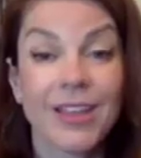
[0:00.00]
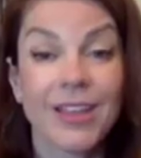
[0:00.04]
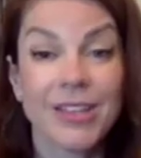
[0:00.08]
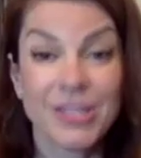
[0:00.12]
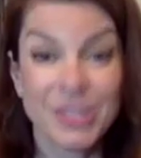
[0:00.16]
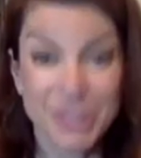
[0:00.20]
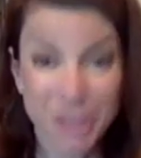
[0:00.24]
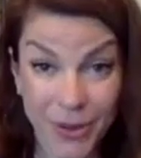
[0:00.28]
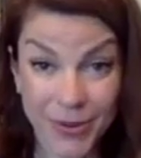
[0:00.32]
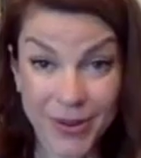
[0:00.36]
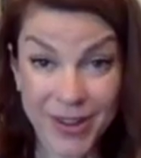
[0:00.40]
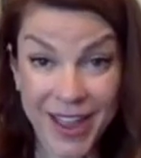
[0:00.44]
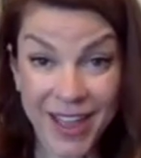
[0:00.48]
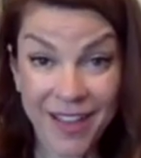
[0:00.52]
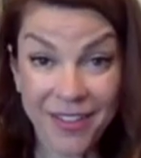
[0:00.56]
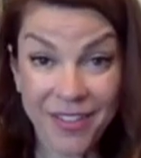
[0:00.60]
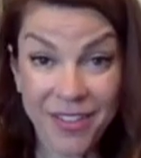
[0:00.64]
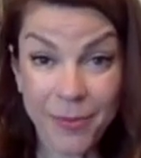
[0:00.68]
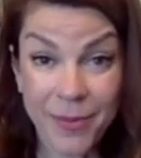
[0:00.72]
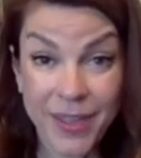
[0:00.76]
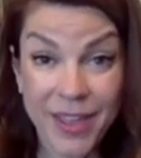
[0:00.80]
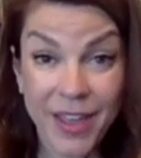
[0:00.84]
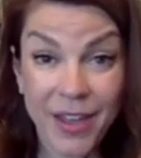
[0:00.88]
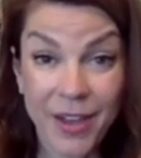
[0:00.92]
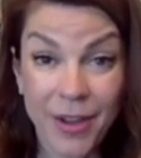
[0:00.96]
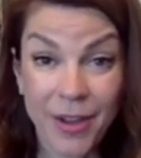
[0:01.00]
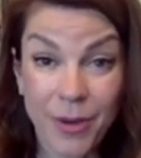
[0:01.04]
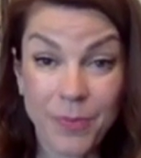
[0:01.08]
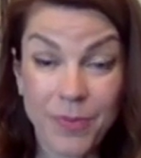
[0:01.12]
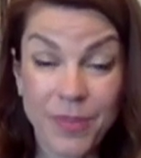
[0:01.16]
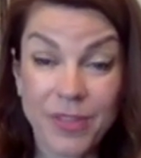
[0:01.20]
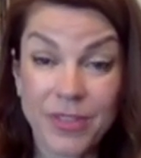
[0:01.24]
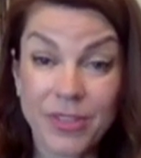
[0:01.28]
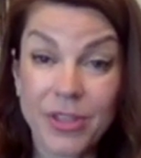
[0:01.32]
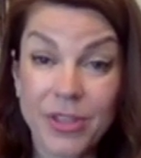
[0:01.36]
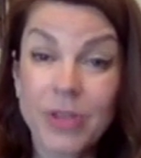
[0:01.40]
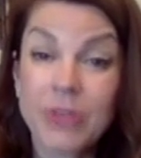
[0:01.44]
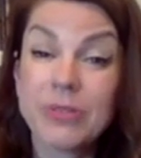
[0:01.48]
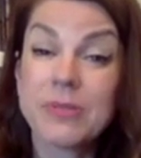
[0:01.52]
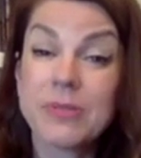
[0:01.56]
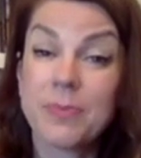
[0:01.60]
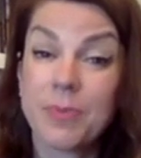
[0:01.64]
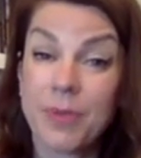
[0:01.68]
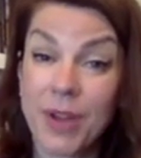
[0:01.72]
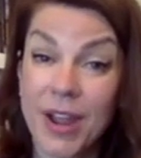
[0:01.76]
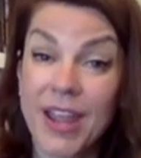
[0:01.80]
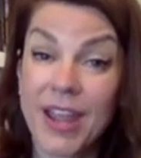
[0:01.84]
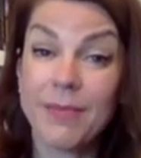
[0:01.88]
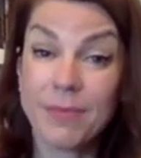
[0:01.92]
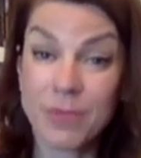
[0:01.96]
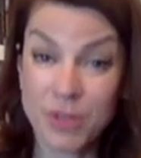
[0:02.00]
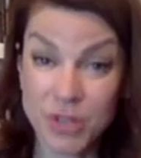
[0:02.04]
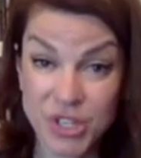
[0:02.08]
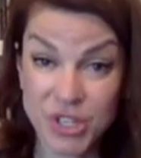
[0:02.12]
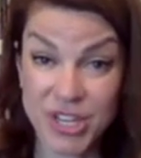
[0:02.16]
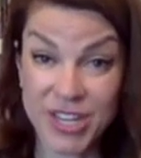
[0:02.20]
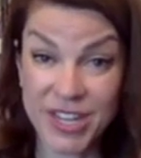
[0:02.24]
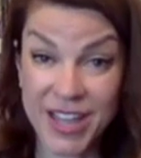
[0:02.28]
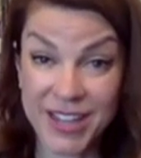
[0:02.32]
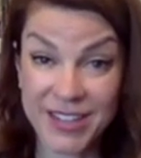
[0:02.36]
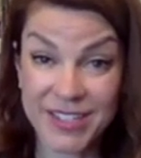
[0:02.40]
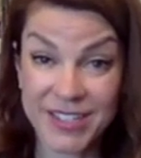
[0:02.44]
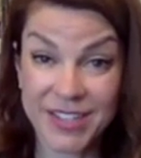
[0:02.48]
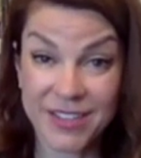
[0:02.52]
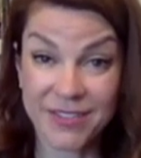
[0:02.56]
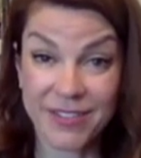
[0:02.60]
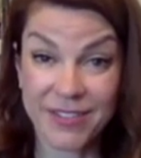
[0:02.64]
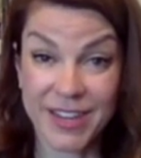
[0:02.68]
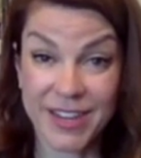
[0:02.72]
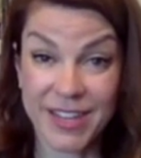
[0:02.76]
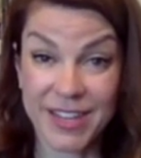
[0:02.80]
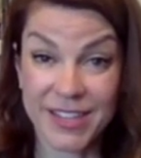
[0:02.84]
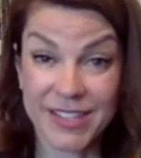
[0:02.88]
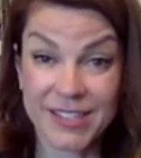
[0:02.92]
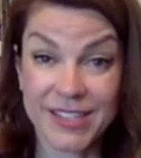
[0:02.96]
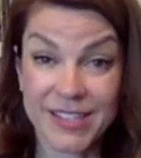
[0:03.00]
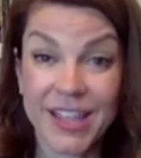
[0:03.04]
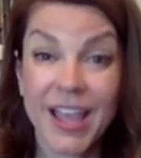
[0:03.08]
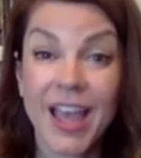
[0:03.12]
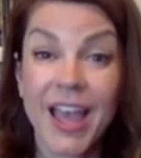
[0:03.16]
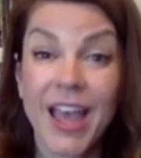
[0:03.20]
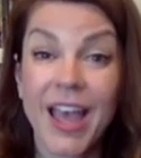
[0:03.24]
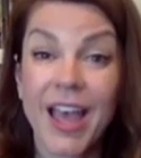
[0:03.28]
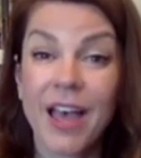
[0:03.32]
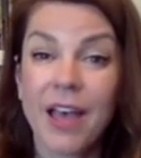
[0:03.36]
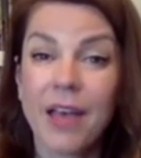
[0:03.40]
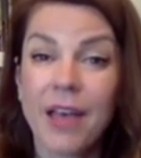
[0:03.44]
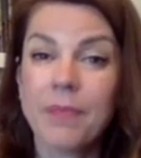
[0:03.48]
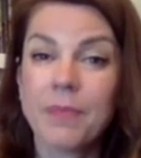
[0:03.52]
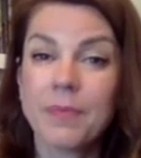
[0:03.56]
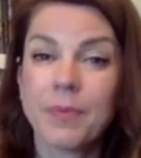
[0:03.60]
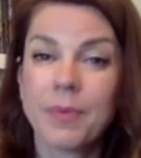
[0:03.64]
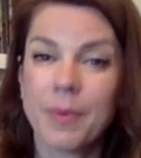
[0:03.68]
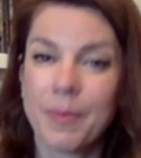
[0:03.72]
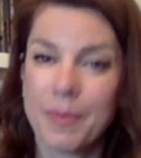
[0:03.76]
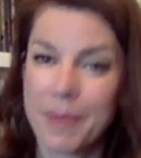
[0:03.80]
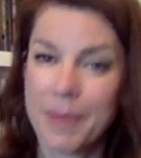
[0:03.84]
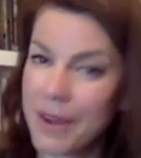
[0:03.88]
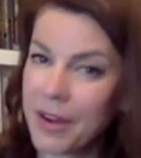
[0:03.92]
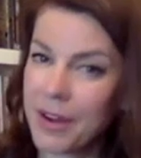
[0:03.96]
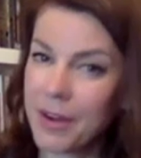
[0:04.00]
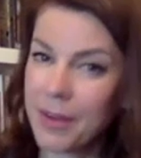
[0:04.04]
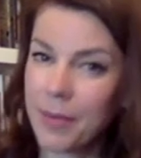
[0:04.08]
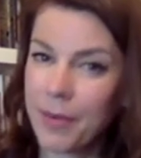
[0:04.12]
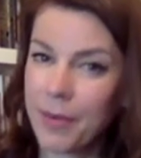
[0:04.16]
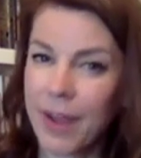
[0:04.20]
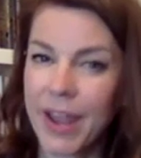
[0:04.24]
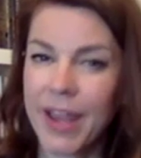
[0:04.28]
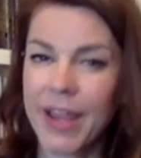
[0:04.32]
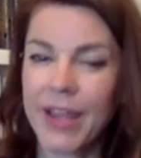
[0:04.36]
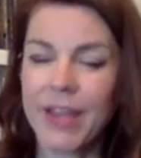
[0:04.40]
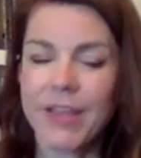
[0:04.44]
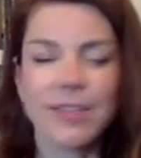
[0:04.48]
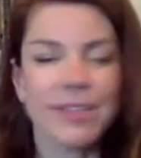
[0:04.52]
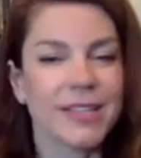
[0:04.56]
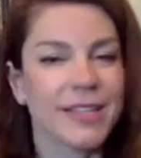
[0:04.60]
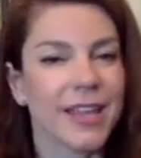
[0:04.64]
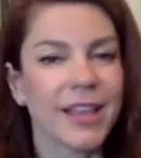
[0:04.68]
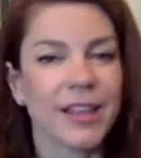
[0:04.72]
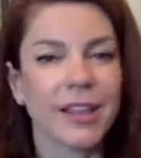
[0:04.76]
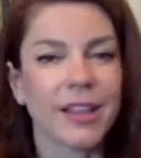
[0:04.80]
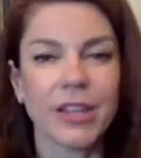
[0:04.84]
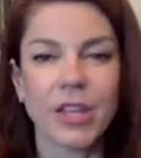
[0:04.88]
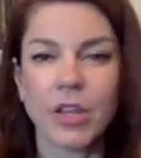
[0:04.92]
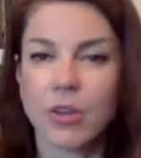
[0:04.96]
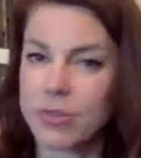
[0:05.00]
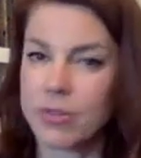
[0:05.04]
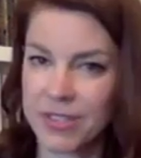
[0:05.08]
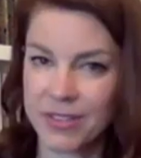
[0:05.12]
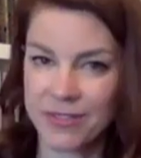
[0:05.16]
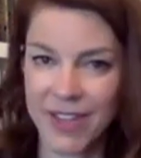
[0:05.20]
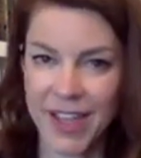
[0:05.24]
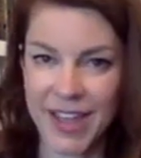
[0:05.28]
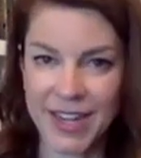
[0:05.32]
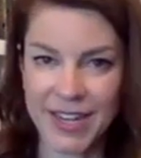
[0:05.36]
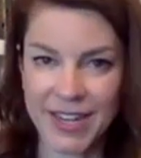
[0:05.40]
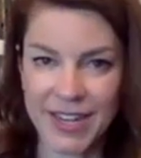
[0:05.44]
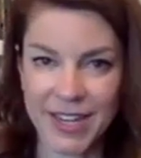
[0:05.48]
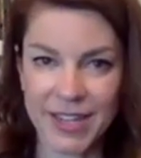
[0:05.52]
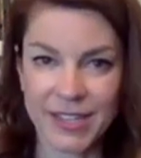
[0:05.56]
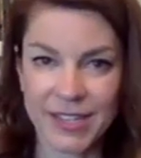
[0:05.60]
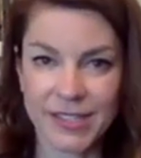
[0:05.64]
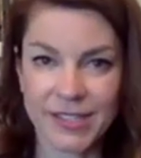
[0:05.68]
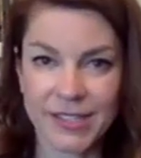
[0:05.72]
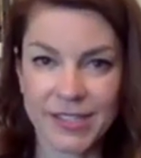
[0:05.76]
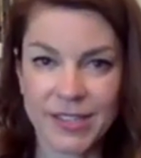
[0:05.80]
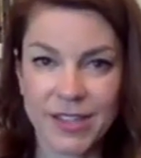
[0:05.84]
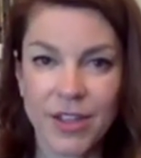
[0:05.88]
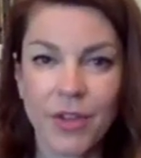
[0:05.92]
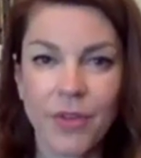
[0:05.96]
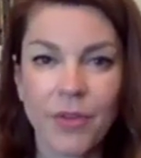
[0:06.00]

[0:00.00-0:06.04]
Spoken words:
So now that we hope that those brain mushing activities help prepare your brain to get loads of ideas.